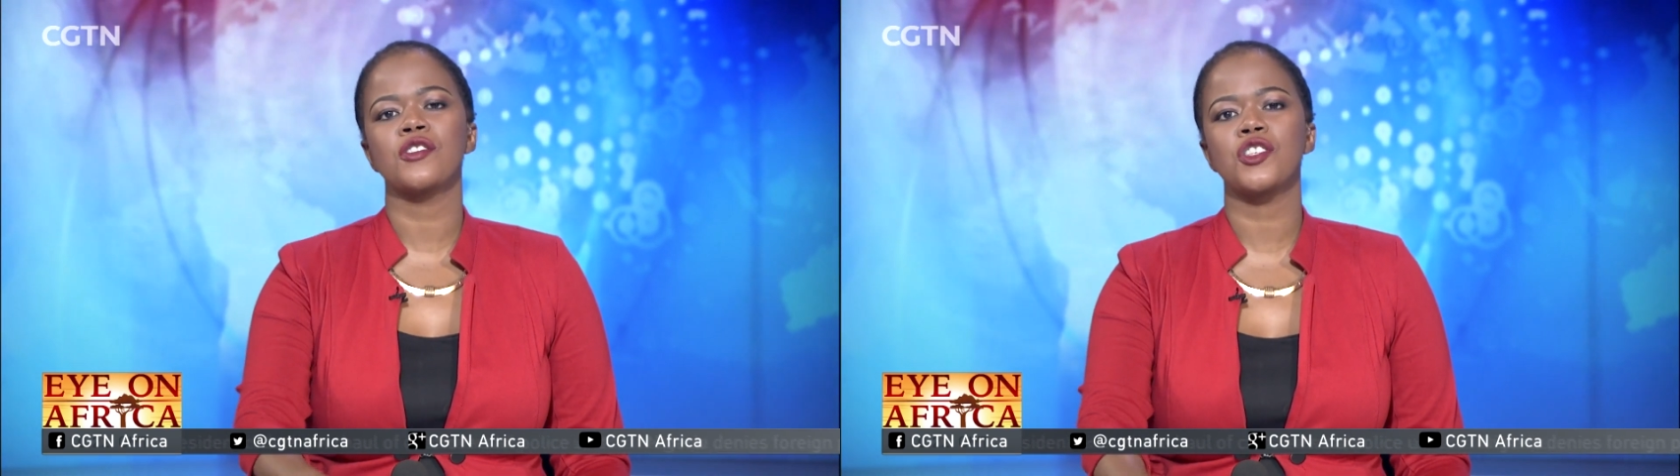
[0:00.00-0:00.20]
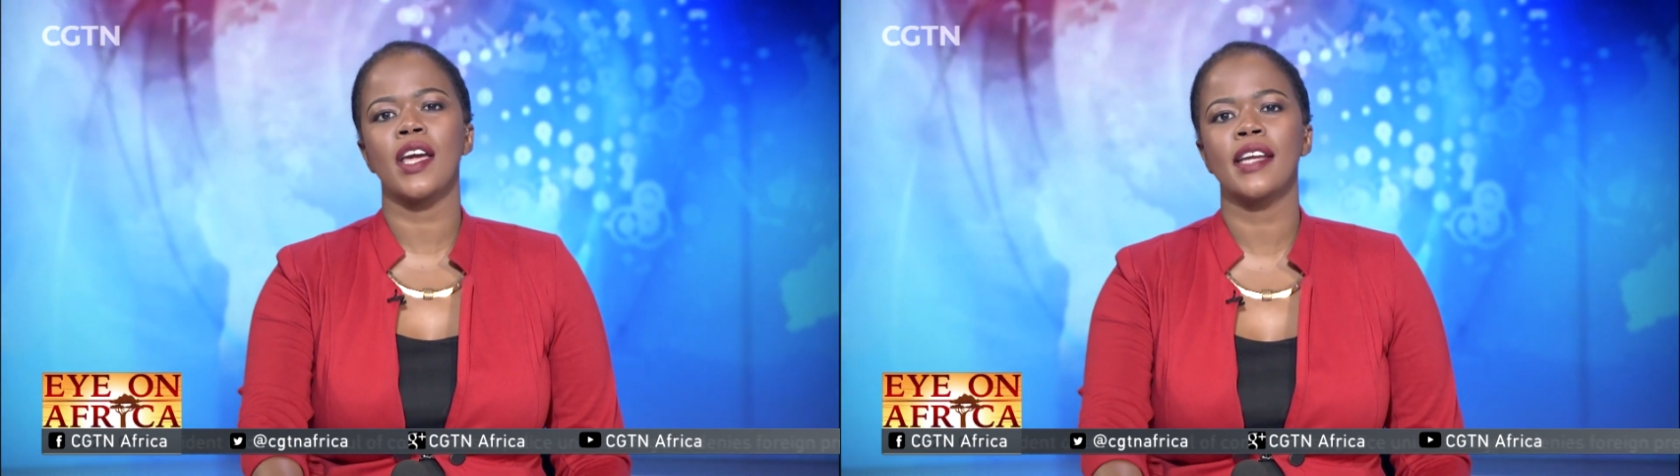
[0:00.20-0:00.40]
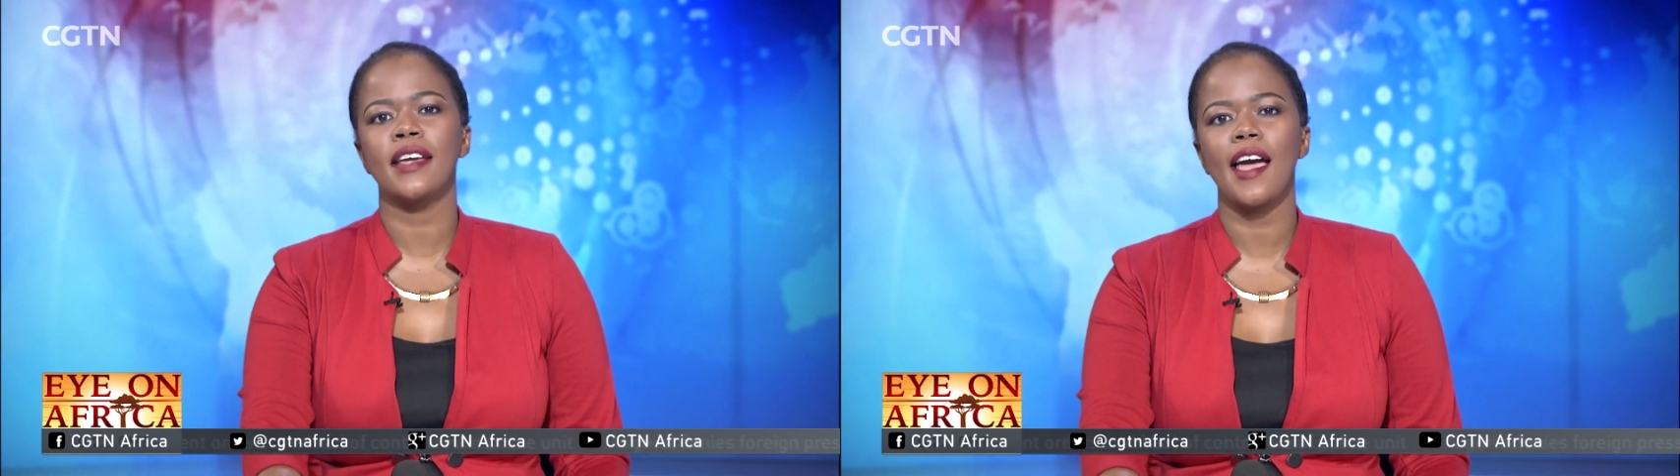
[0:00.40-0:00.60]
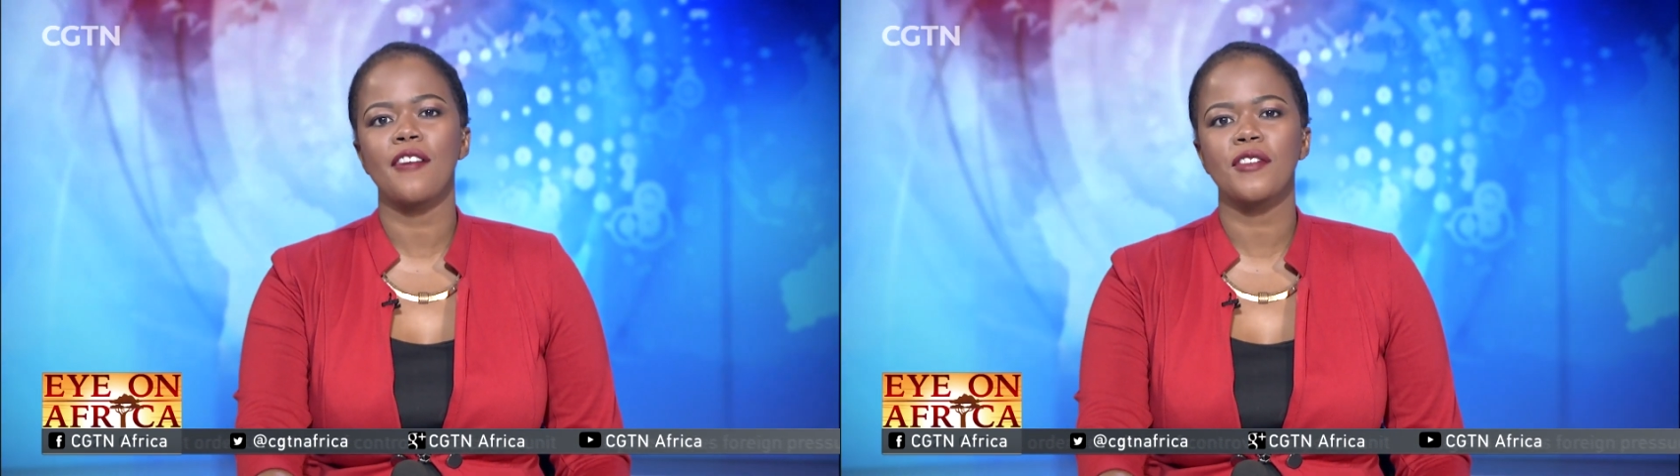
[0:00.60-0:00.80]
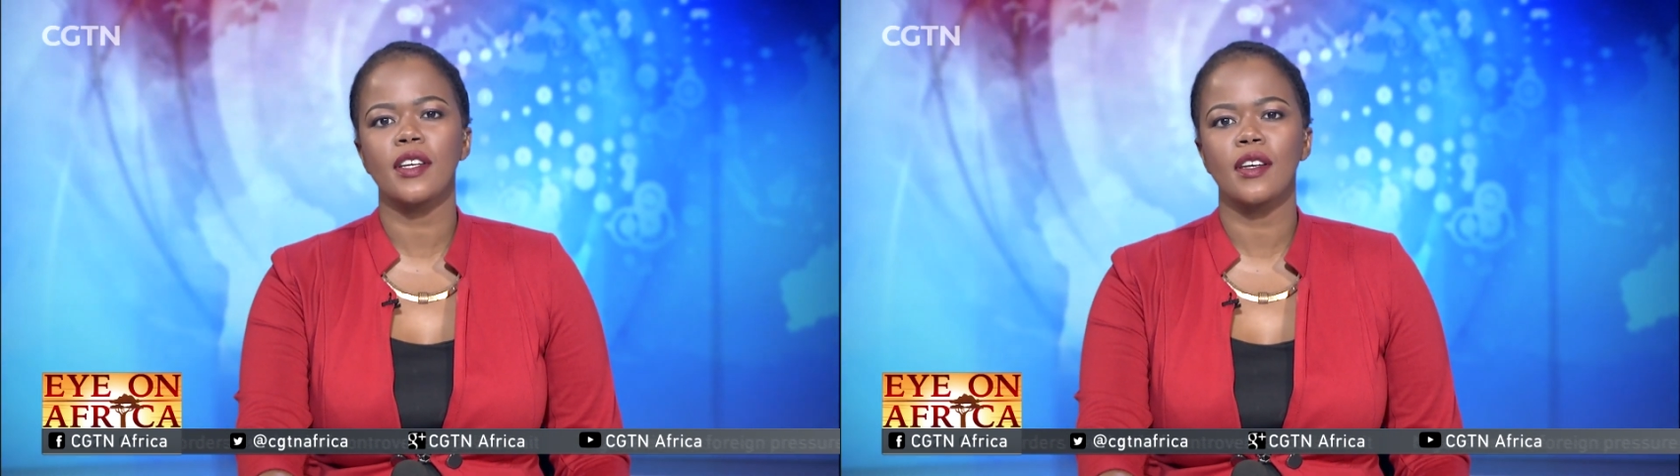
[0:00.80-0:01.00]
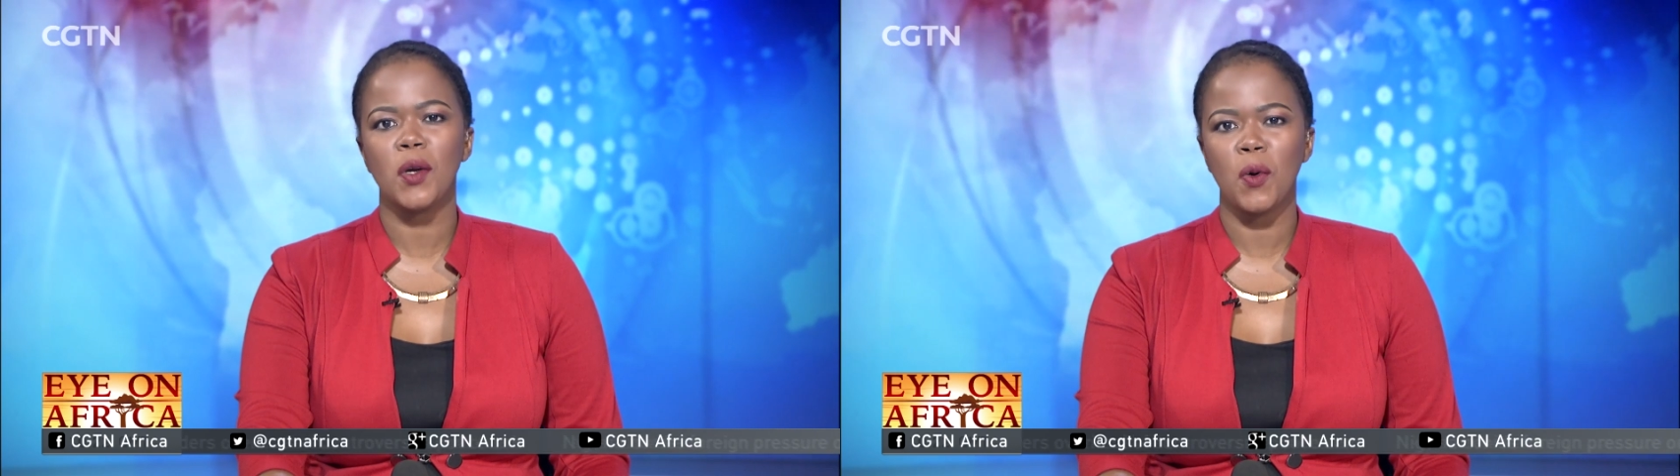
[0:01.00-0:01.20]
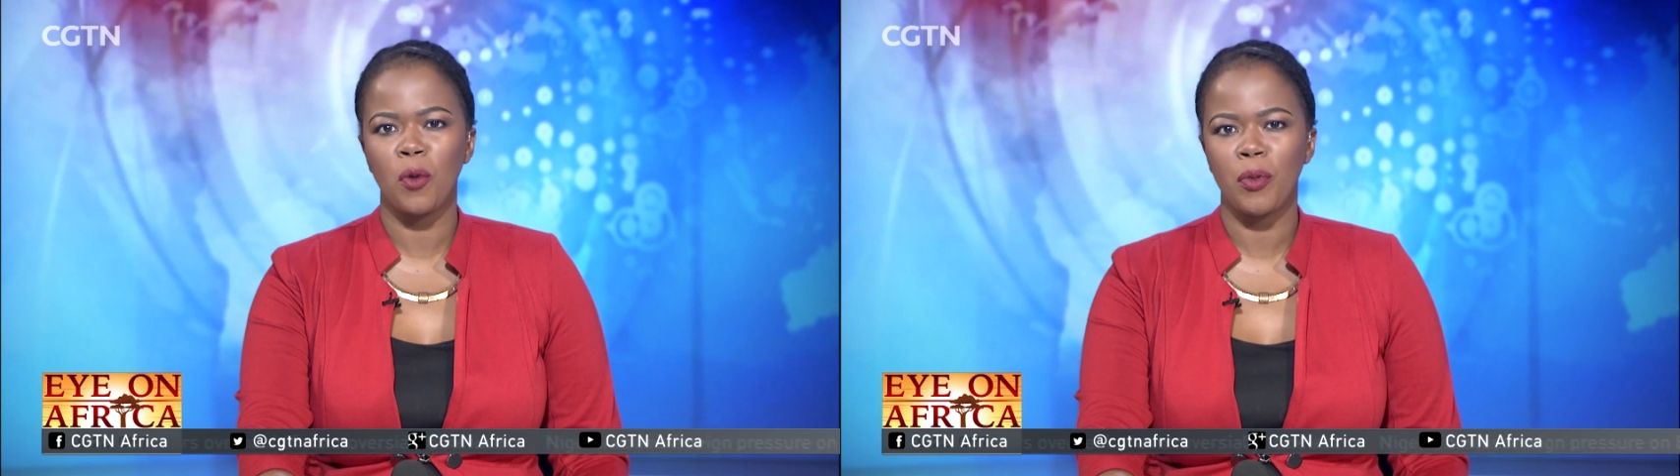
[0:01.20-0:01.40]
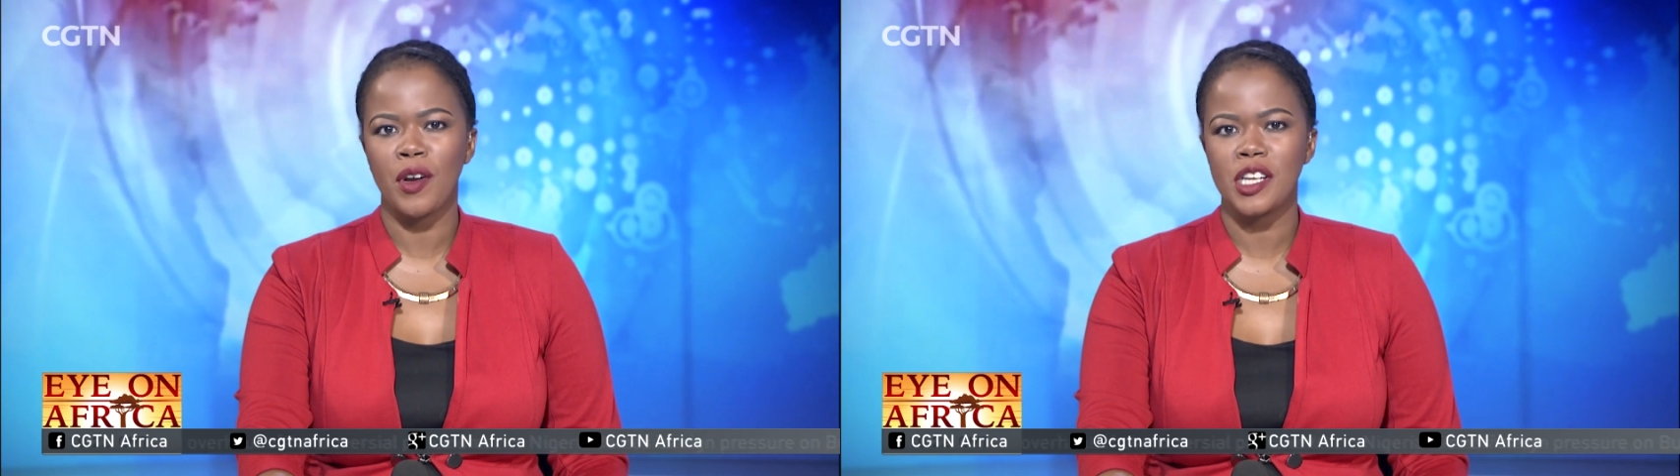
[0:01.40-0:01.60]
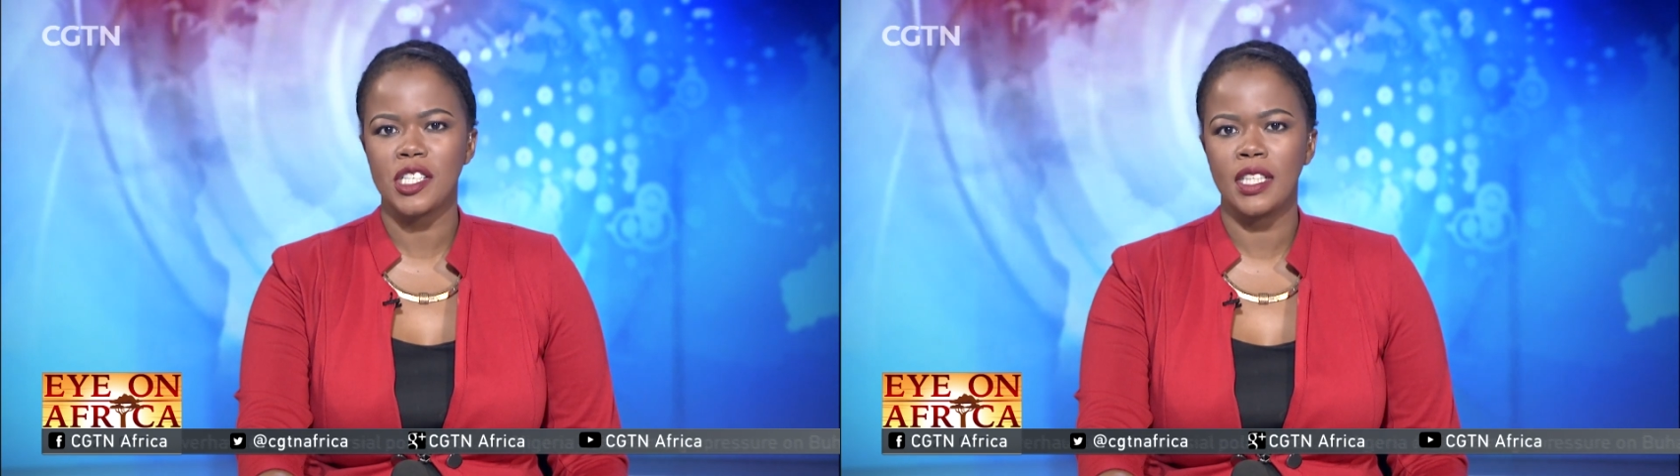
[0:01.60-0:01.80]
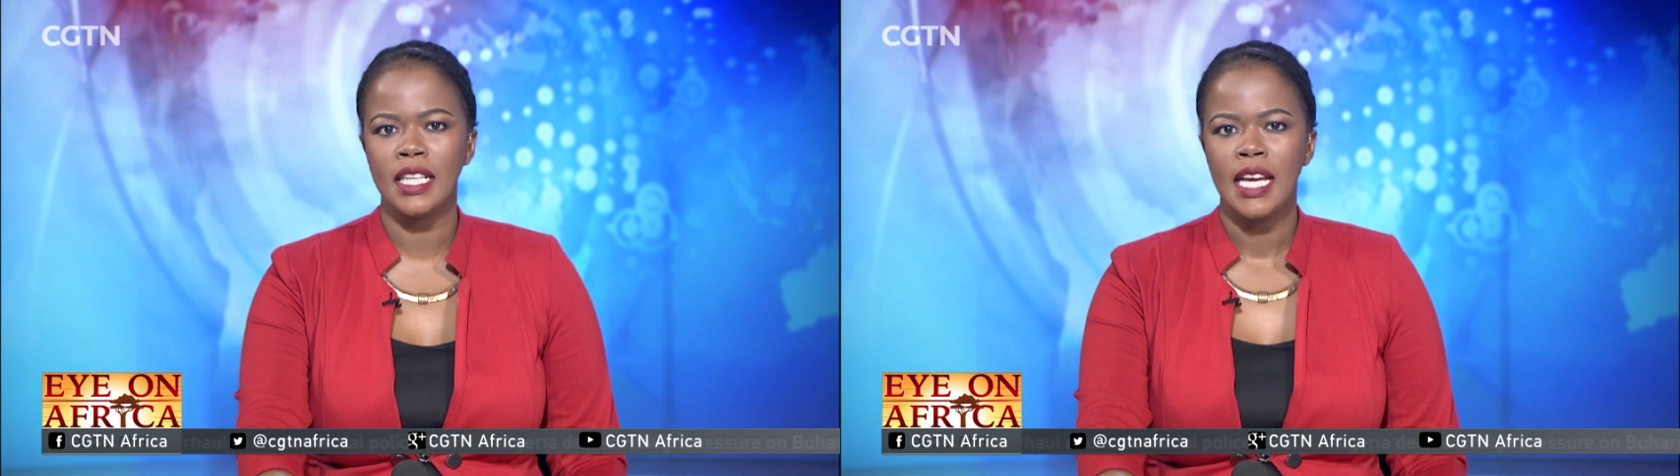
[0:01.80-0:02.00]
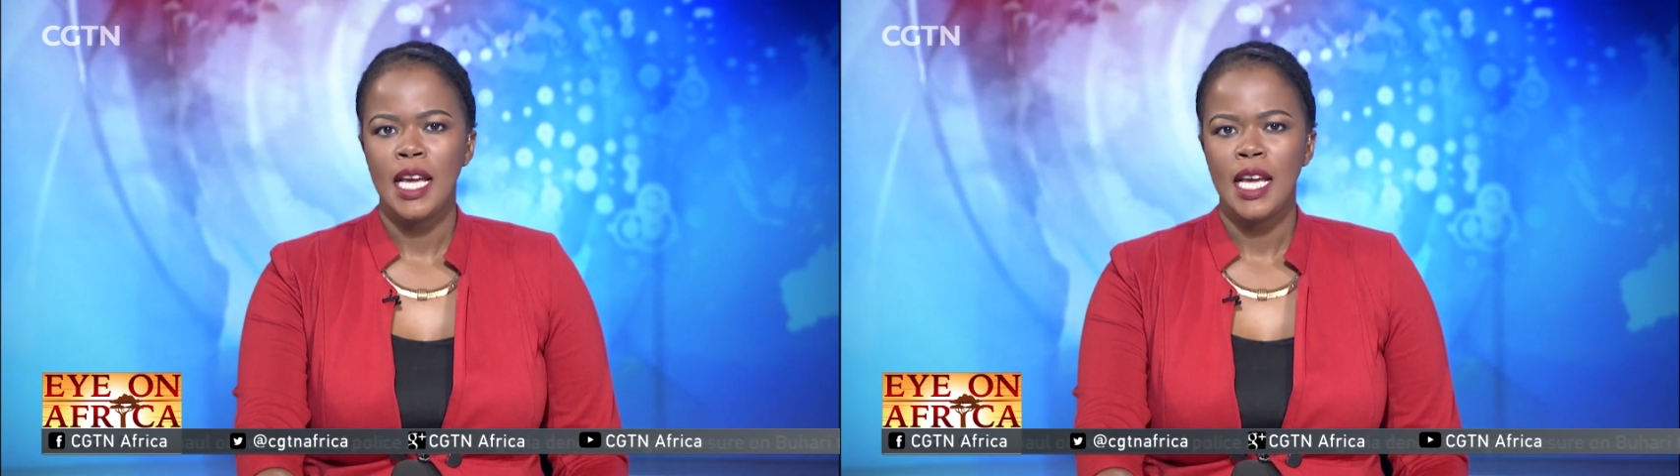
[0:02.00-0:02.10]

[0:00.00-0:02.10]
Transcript: China-Africa cooperation.